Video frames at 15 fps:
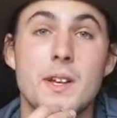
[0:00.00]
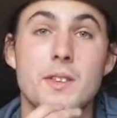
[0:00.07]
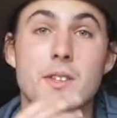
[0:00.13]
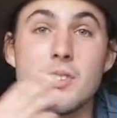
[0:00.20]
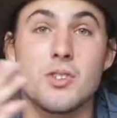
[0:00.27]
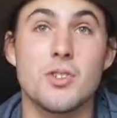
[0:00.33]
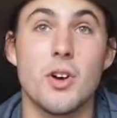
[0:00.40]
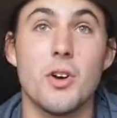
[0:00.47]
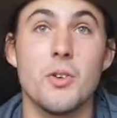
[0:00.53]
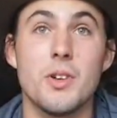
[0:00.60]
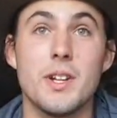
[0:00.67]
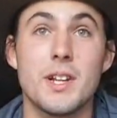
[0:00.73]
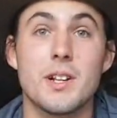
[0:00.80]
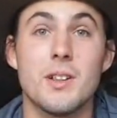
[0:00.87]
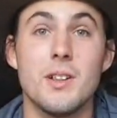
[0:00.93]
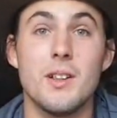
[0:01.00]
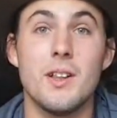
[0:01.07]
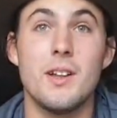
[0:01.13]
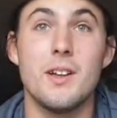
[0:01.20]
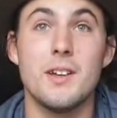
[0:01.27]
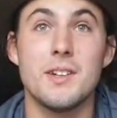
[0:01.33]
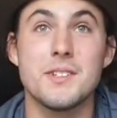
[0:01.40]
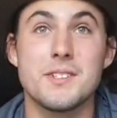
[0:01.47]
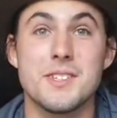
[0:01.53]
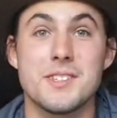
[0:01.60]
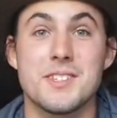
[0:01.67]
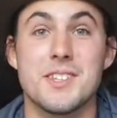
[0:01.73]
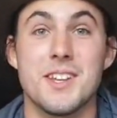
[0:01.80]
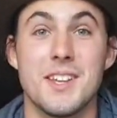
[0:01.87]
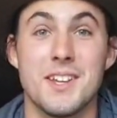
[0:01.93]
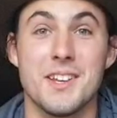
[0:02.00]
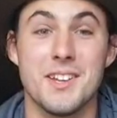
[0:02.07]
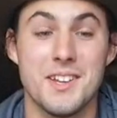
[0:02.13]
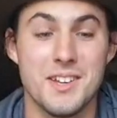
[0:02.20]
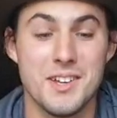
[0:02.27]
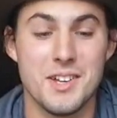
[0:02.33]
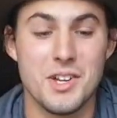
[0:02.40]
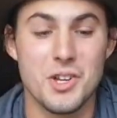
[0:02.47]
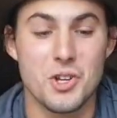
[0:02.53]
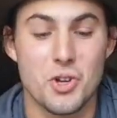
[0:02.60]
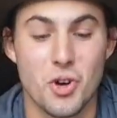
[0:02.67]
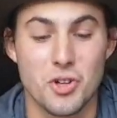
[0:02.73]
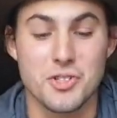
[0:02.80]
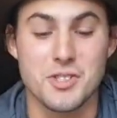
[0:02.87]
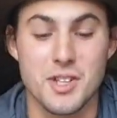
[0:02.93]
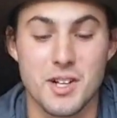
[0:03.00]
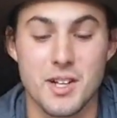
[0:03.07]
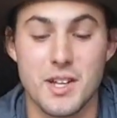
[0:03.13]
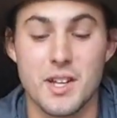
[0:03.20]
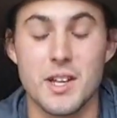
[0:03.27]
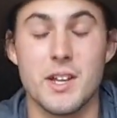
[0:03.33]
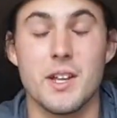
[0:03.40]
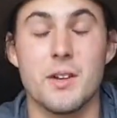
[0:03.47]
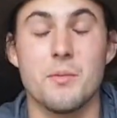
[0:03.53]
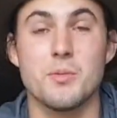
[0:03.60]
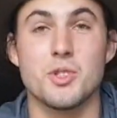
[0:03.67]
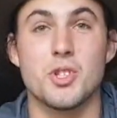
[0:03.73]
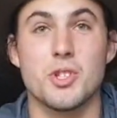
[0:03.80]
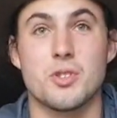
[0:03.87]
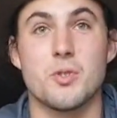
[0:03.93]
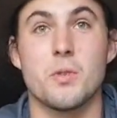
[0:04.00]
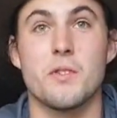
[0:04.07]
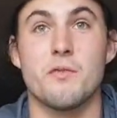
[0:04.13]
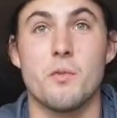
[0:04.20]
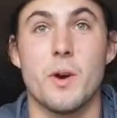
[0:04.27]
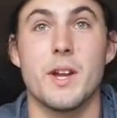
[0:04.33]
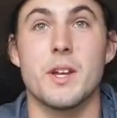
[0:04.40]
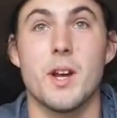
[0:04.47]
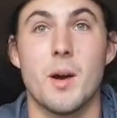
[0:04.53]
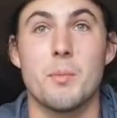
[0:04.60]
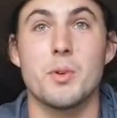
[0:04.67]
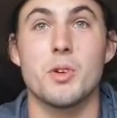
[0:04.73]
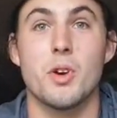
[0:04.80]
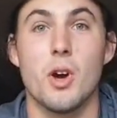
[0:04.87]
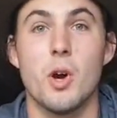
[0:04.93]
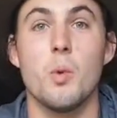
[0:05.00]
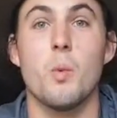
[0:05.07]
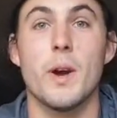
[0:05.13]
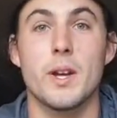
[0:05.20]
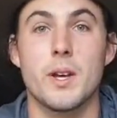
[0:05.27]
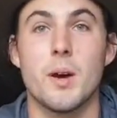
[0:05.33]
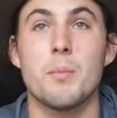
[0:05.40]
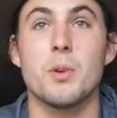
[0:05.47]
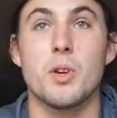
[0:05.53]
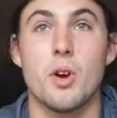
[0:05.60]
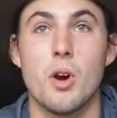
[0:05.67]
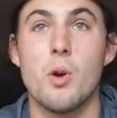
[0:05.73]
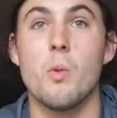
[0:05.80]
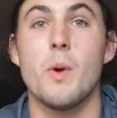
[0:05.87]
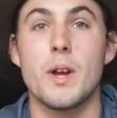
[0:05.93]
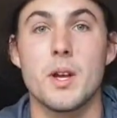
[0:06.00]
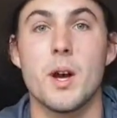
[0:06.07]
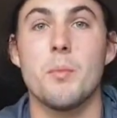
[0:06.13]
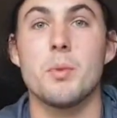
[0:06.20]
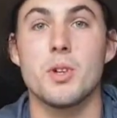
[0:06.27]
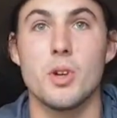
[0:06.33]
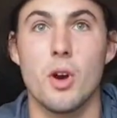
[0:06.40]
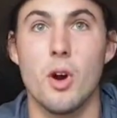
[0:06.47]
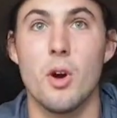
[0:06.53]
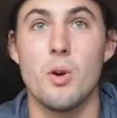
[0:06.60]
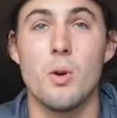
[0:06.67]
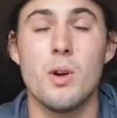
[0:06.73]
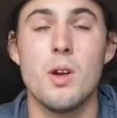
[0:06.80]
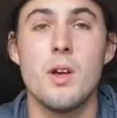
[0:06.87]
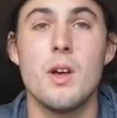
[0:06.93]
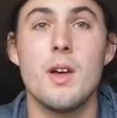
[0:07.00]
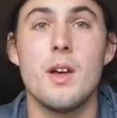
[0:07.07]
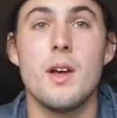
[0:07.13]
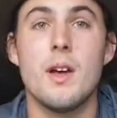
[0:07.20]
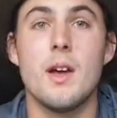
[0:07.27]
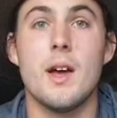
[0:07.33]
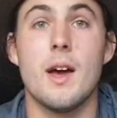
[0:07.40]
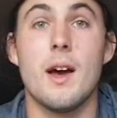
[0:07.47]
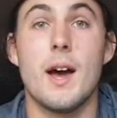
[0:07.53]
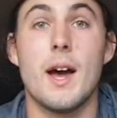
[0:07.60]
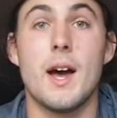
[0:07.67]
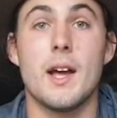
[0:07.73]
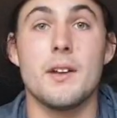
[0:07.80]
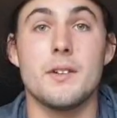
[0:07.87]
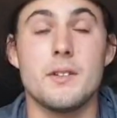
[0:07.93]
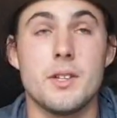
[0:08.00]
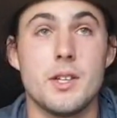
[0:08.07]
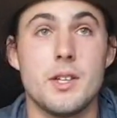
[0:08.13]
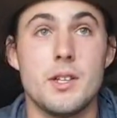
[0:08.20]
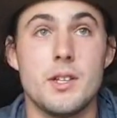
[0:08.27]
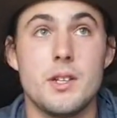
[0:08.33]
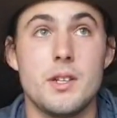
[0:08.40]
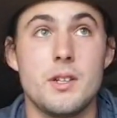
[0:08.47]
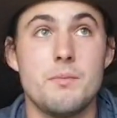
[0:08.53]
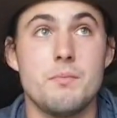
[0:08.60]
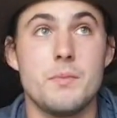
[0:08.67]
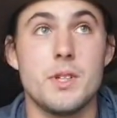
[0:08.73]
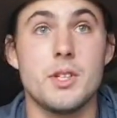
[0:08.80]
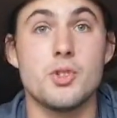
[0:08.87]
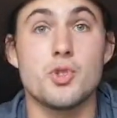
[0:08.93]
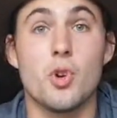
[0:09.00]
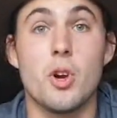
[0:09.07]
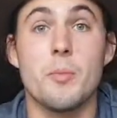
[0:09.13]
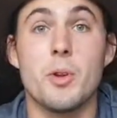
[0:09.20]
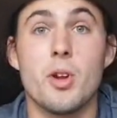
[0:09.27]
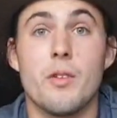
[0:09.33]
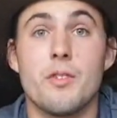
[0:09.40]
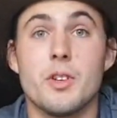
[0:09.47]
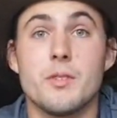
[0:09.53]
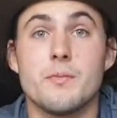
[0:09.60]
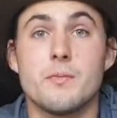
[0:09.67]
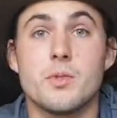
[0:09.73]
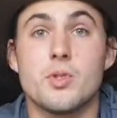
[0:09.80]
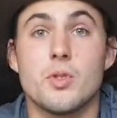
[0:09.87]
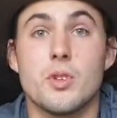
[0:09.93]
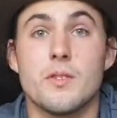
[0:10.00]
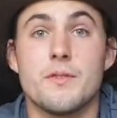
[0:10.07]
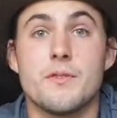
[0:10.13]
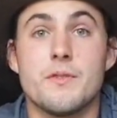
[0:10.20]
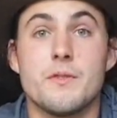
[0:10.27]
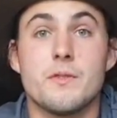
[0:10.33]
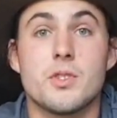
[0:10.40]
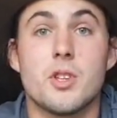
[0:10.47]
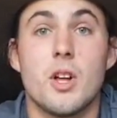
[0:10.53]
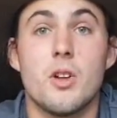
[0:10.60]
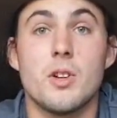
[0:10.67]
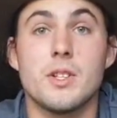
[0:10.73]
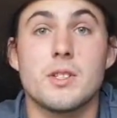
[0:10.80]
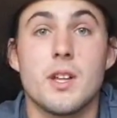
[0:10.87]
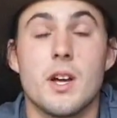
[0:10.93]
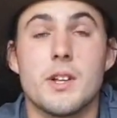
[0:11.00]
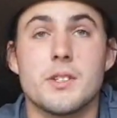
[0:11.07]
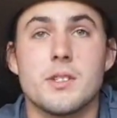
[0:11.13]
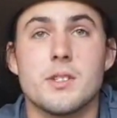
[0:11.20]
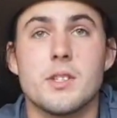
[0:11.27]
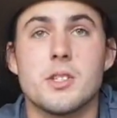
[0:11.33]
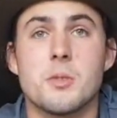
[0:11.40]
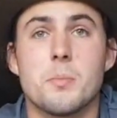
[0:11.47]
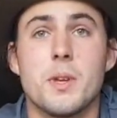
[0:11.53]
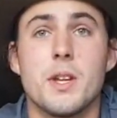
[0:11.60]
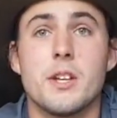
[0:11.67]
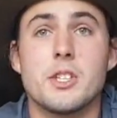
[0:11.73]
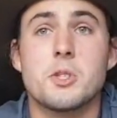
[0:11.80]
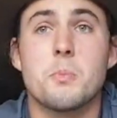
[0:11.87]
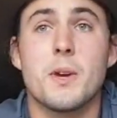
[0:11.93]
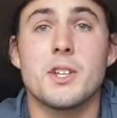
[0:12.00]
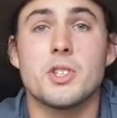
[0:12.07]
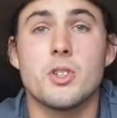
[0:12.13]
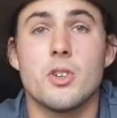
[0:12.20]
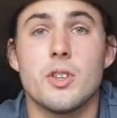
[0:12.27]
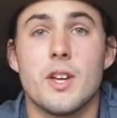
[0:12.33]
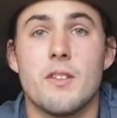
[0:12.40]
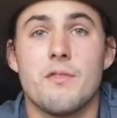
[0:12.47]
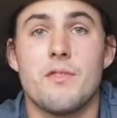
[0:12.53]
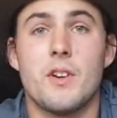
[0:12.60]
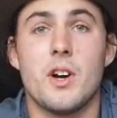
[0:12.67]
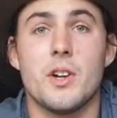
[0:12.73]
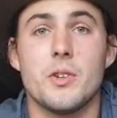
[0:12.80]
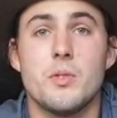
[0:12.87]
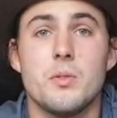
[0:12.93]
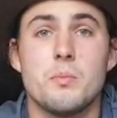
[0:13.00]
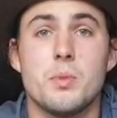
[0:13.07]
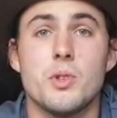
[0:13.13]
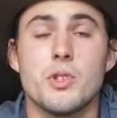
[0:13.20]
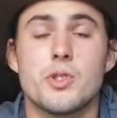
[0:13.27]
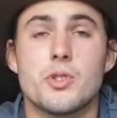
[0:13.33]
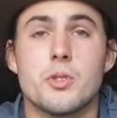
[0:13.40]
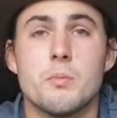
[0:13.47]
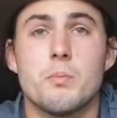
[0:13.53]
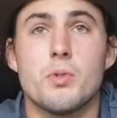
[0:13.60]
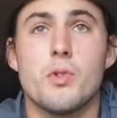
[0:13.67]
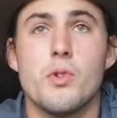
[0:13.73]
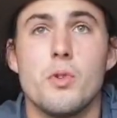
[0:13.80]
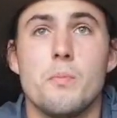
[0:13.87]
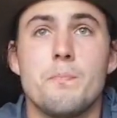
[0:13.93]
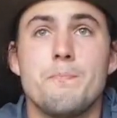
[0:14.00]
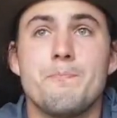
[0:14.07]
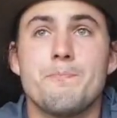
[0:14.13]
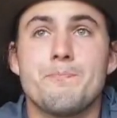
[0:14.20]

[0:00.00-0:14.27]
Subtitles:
there's so little to see constantly, and it was just sort of wake up and go, wake up and go, wake up and go. And the enjoyment of it sort of slowly started to disappear, especially on that final push to Broome,